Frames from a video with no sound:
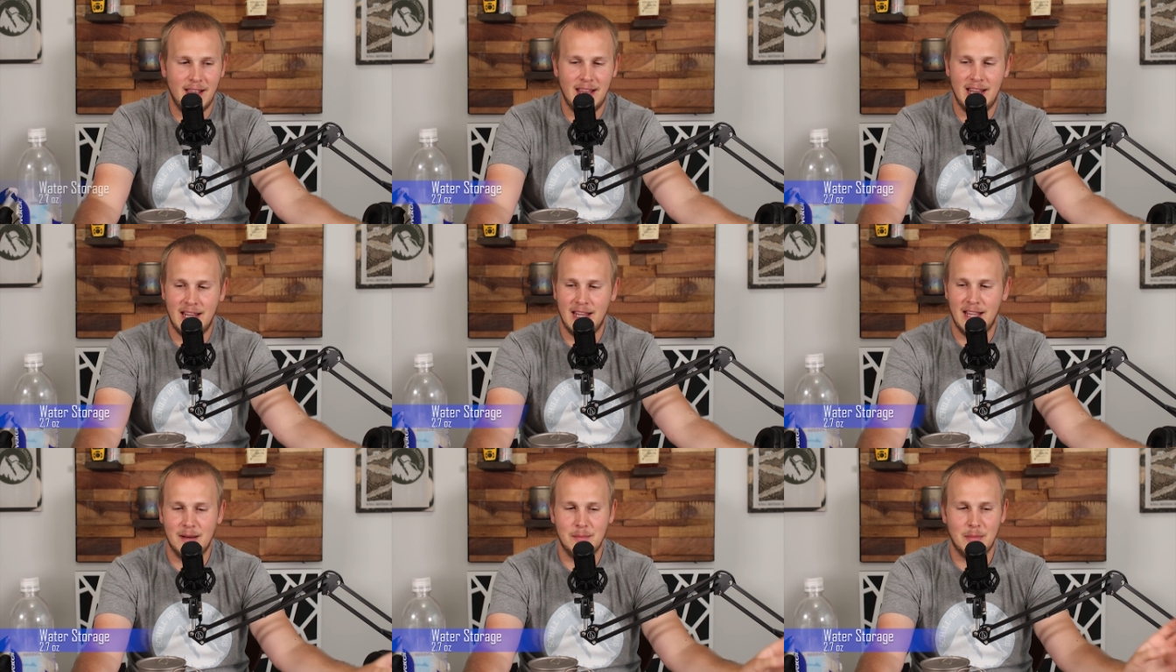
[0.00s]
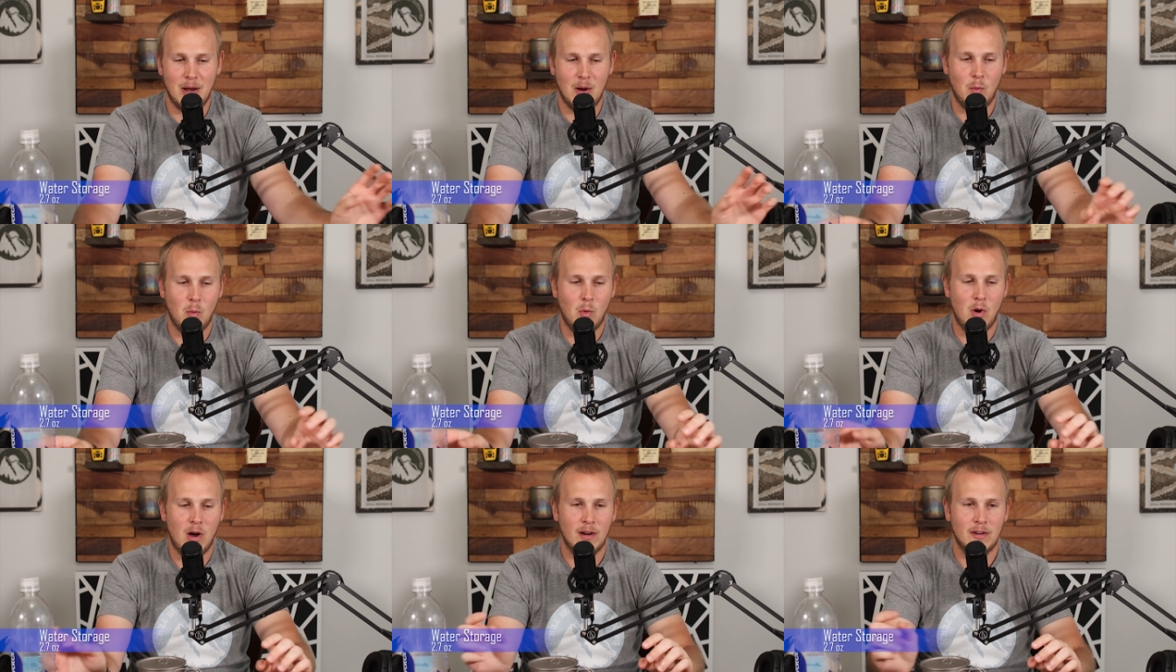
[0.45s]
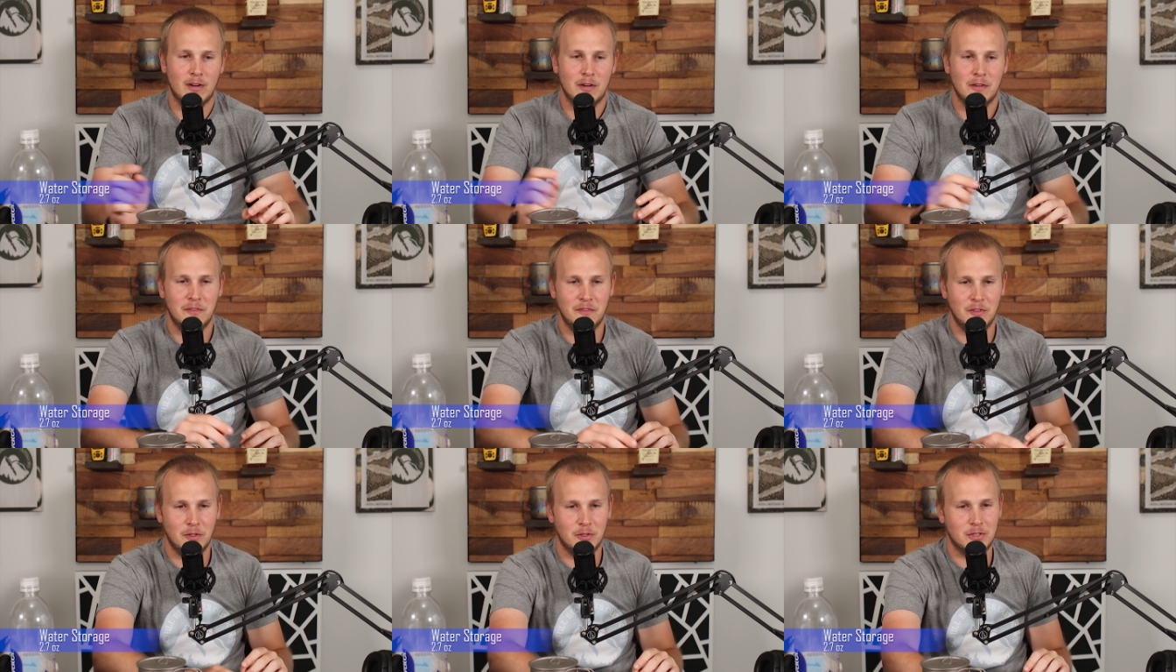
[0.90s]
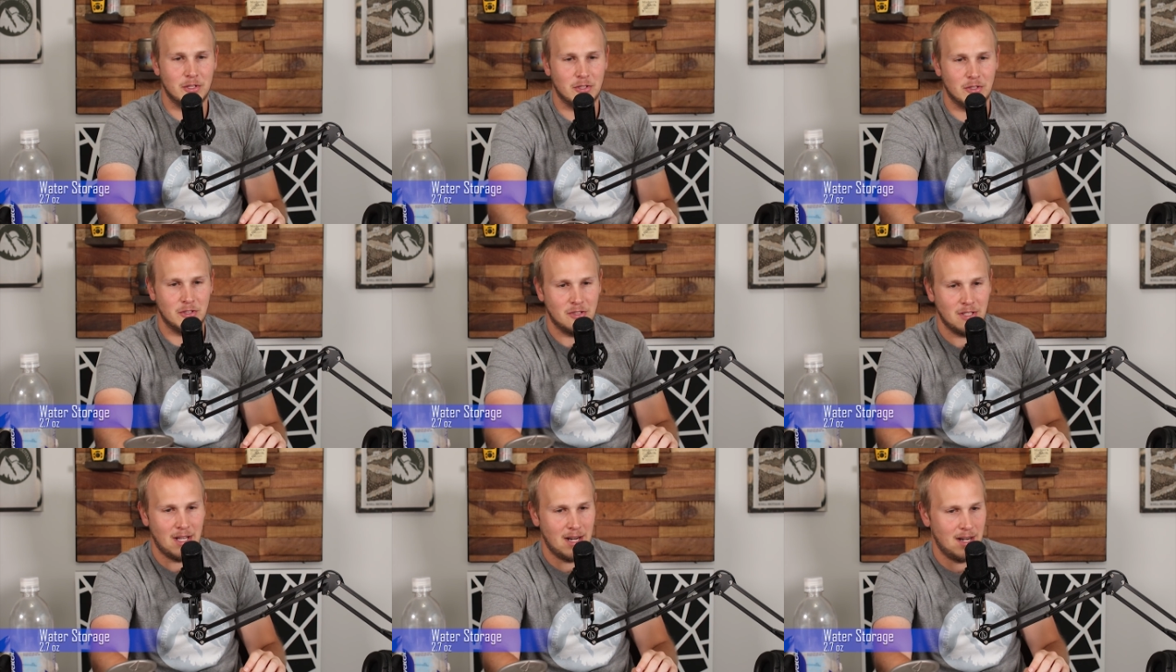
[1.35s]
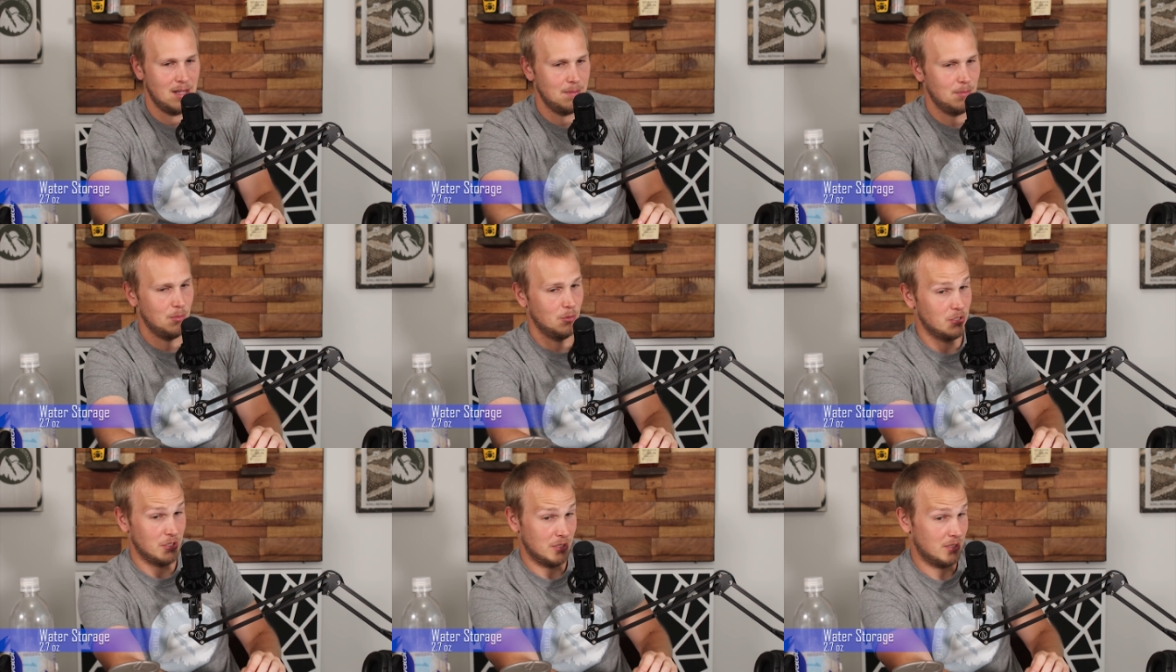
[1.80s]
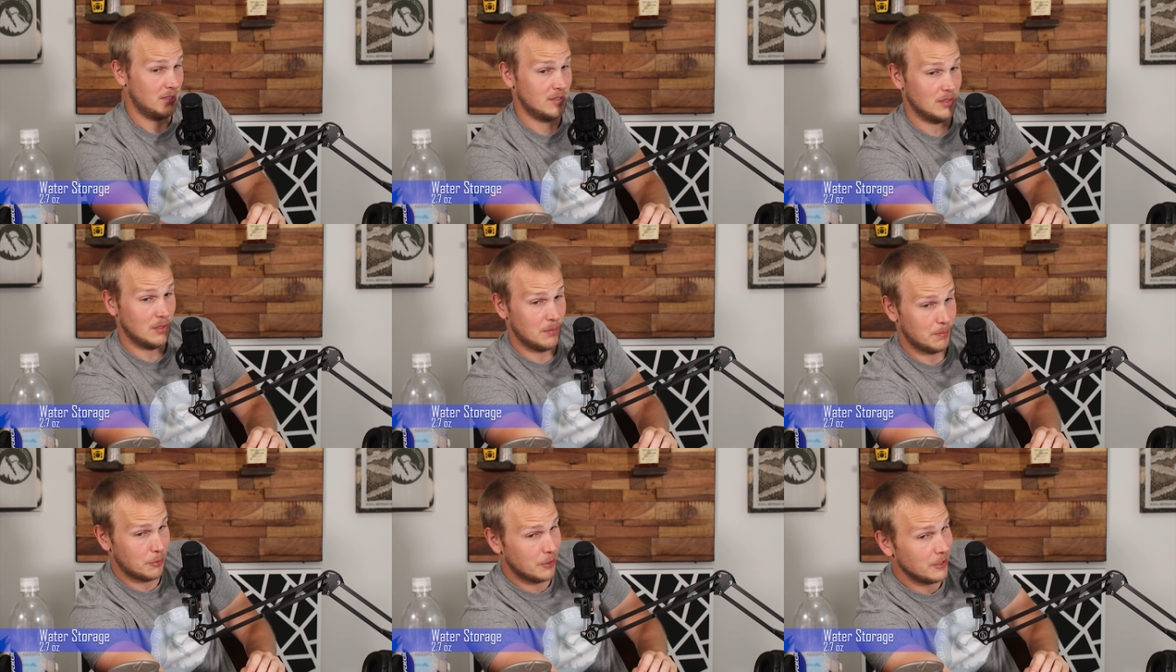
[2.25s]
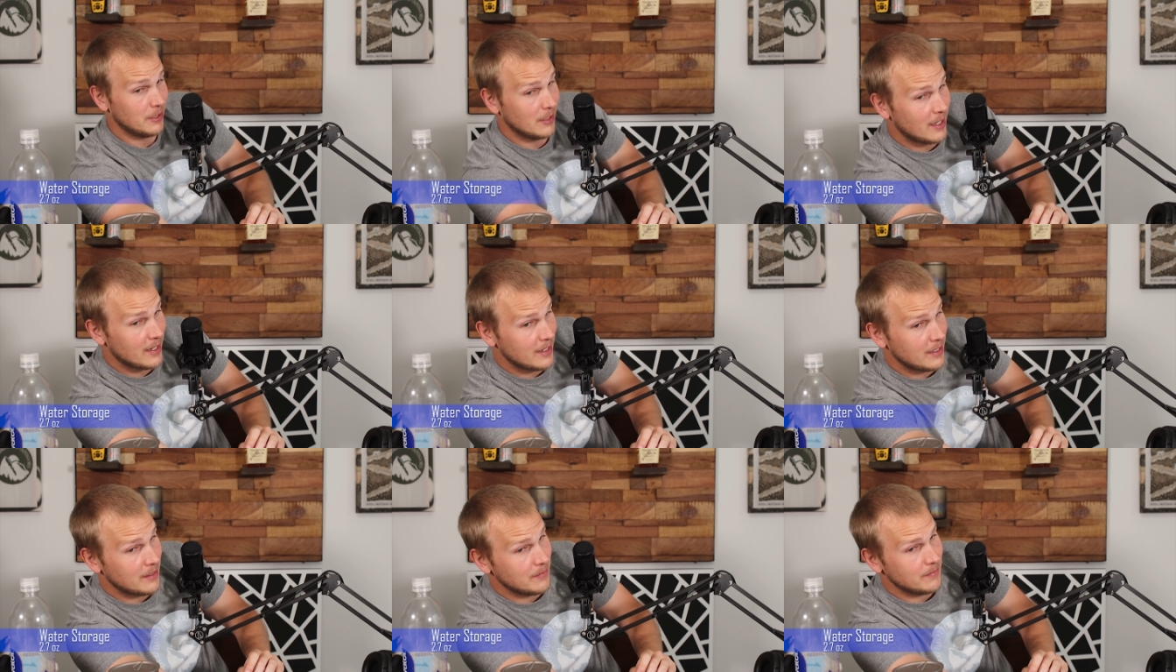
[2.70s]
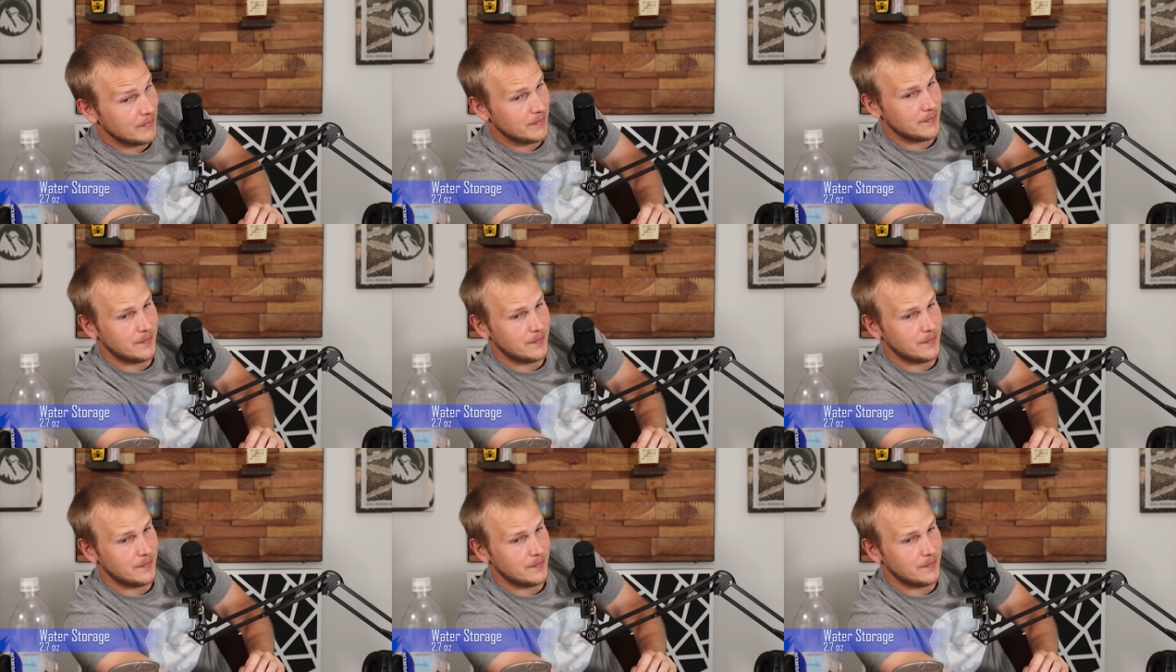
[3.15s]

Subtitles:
And my water filter setup, which is still pretty light,